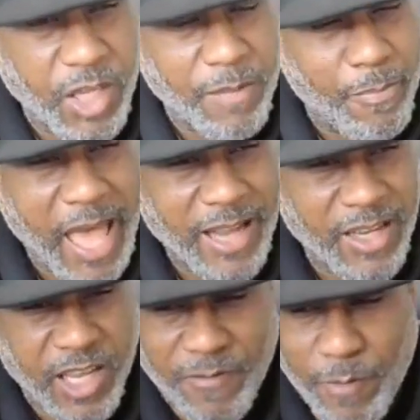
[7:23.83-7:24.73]
get back
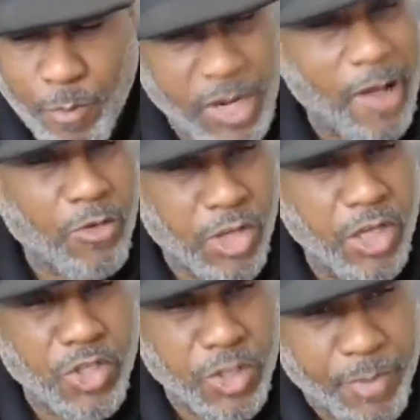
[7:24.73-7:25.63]
negative. If you put out
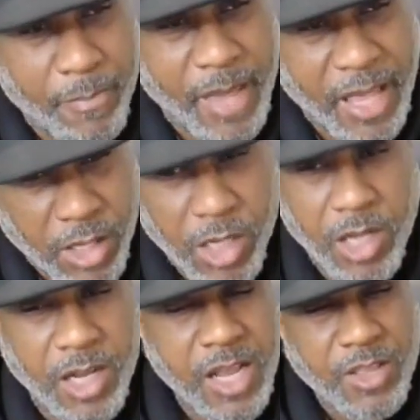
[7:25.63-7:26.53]
good, you get back
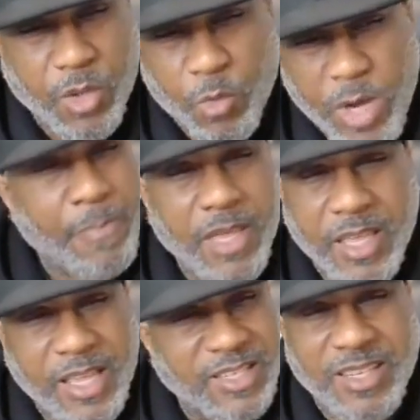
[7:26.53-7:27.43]
good. The reaping
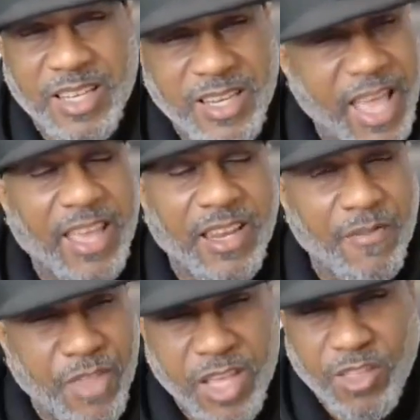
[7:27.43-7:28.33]
isn't a
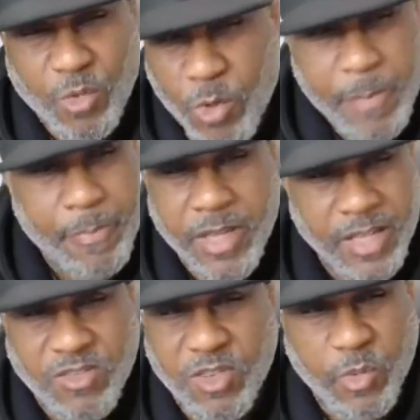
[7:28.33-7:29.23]
negative thing. The reaping
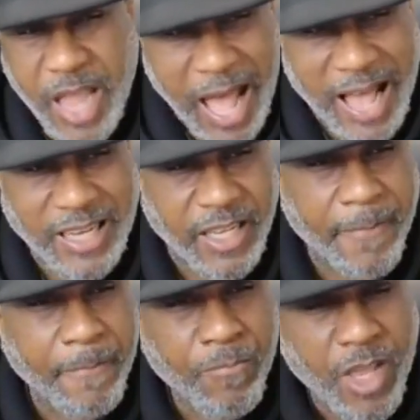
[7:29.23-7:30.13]
is the reality.
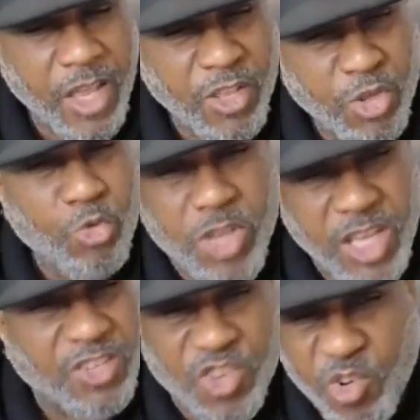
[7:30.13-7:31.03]
And you
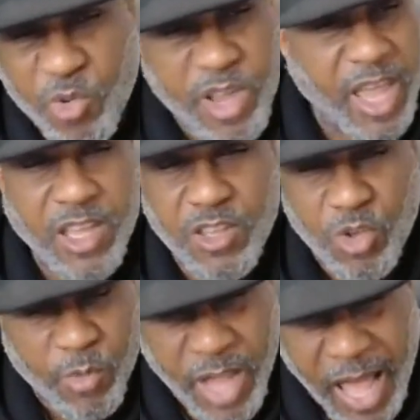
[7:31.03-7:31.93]
get to create
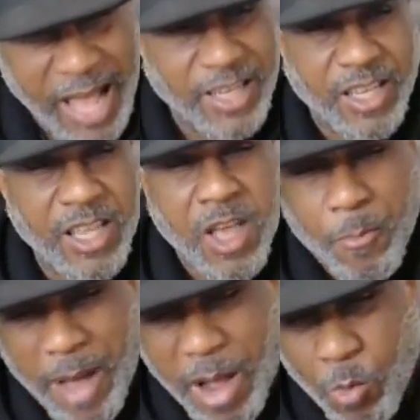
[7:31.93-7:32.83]
your reality
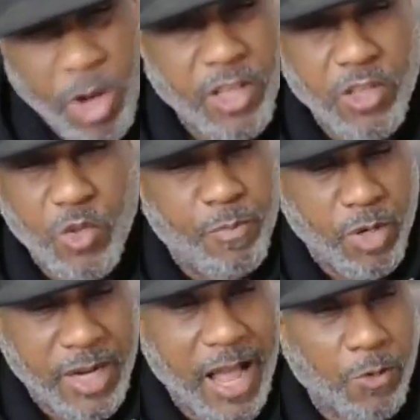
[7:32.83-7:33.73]
by what you
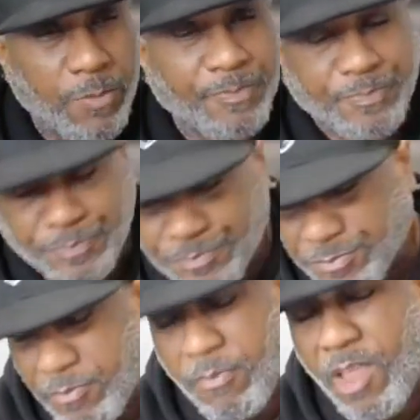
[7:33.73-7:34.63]
put out.
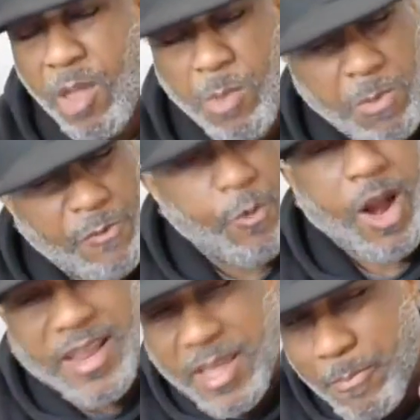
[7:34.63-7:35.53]
But before
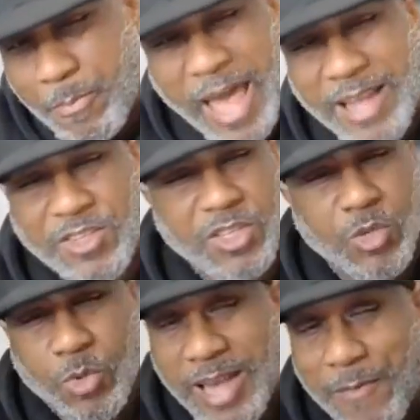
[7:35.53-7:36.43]
I get back to
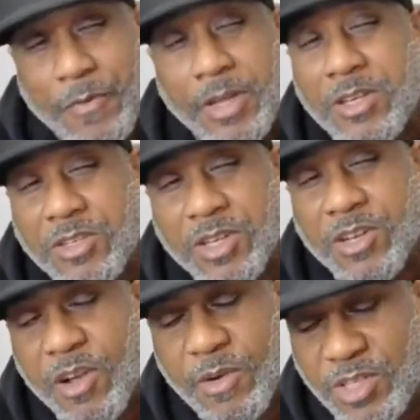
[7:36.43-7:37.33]
you and I finish
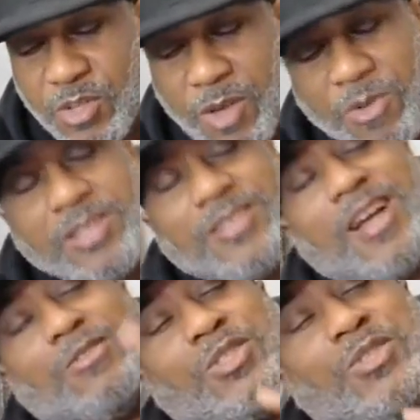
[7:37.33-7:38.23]
encouraging you, I want to
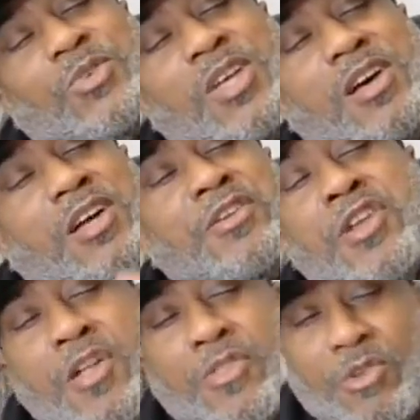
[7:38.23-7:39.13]
talk to
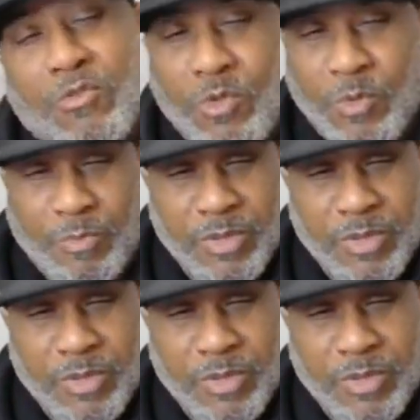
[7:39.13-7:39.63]
another group